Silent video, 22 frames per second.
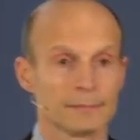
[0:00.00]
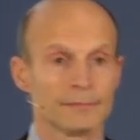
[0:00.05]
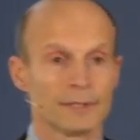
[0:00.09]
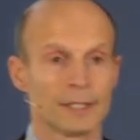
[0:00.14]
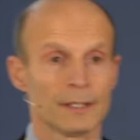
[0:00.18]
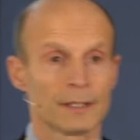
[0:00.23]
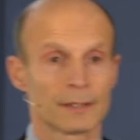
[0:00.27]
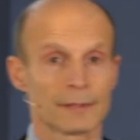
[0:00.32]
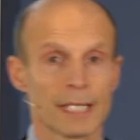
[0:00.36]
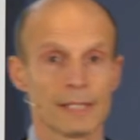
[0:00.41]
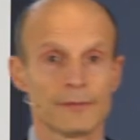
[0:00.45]

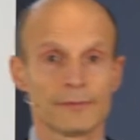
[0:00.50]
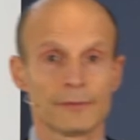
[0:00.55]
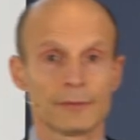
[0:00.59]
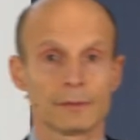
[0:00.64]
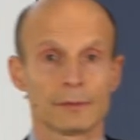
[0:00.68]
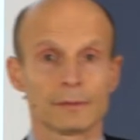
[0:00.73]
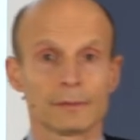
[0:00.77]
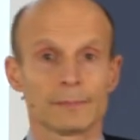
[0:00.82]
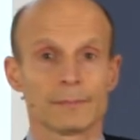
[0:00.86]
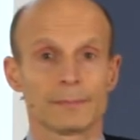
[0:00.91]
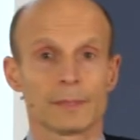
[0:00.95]
very
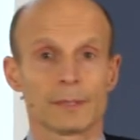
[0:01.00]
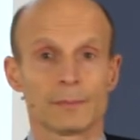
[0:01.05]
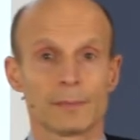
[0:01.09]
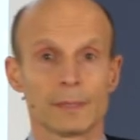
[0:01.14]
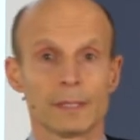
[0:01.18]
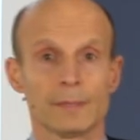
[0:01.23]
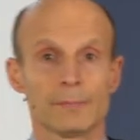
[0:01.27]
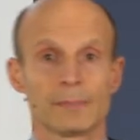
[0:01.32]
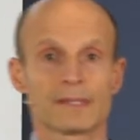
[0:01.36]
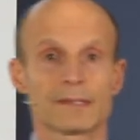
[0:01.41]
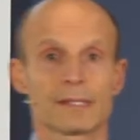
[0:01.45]
grateful
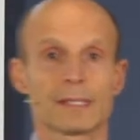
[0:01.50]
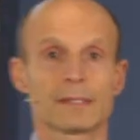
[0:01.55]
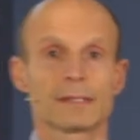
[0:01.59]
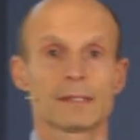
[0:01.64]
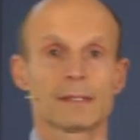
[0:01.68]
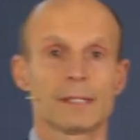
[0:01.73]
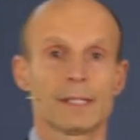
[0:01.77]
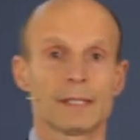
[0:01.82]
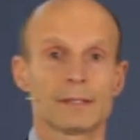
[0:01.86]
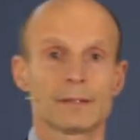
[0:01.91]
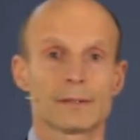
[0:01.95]
we
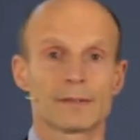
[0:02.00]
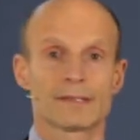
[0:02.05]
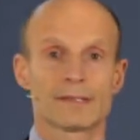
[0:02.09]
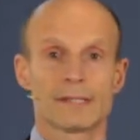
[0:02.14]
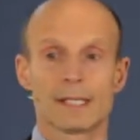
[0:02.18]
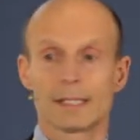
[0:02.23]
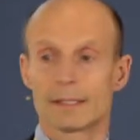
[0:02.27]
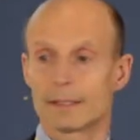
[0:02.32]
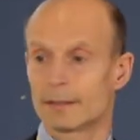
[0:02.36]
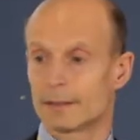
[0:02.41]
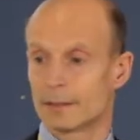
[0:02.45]
presented here on the
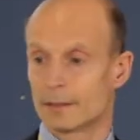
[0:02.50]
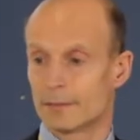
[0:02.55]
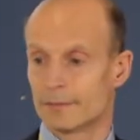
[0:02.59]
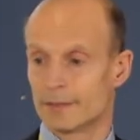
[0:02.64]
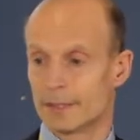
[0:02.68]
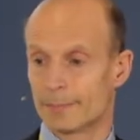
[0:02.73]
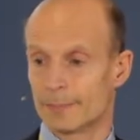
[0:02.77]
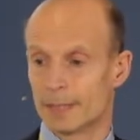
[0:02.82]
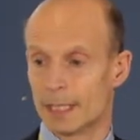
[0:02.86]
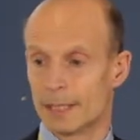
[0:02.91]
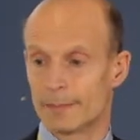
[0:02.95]
2nd of
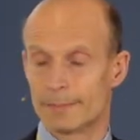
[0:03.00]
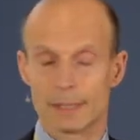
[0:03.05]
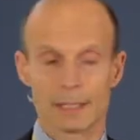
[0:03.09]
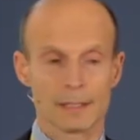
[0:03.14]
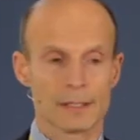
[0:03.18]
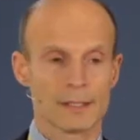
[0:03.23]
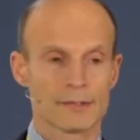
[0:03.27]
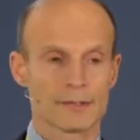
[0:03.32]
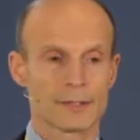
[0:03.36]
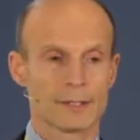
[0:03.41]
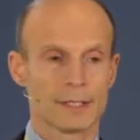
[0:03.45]
September
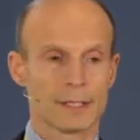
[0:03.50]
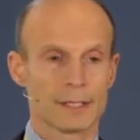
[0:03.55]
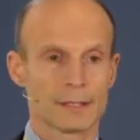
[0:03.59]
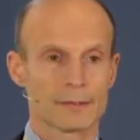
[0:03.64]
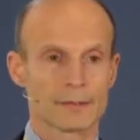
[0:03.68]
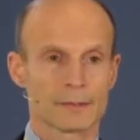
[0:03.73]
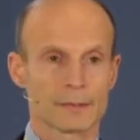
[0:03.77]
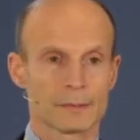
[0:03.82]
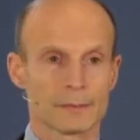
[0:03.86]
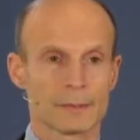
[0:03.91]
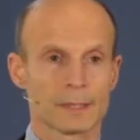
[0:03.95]
last year,
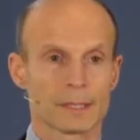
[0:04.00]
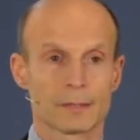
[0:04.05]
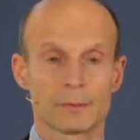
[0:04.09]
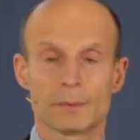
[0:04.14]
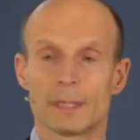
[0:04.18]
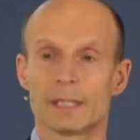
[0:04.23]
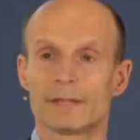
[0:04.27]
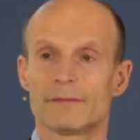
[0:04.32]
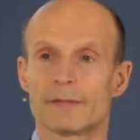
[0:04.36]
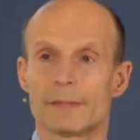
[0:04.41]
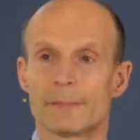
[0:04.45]
so we're
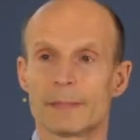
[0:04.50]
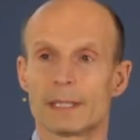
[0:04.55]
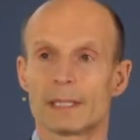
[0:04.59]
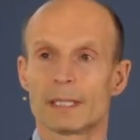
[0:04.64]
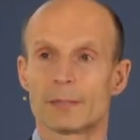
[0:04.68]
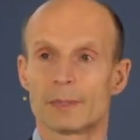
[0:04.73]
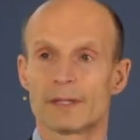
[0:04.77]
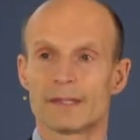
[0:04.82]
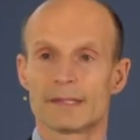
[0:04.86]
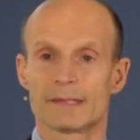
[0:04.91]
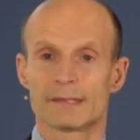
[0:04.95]
quite
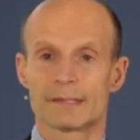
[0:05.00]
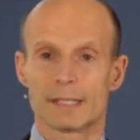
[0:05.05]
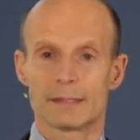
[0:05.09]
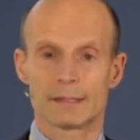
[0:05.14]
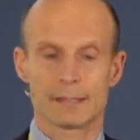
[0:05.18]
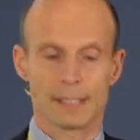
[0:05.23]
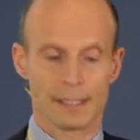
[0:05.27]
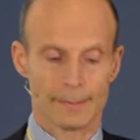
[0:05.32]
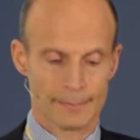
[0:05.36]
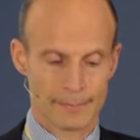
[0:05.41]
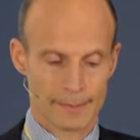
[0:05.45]
familiar with the
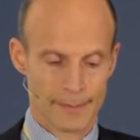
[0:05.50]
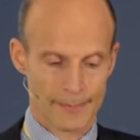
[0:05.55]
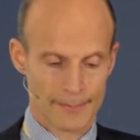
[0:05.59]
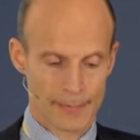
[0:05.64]
setup.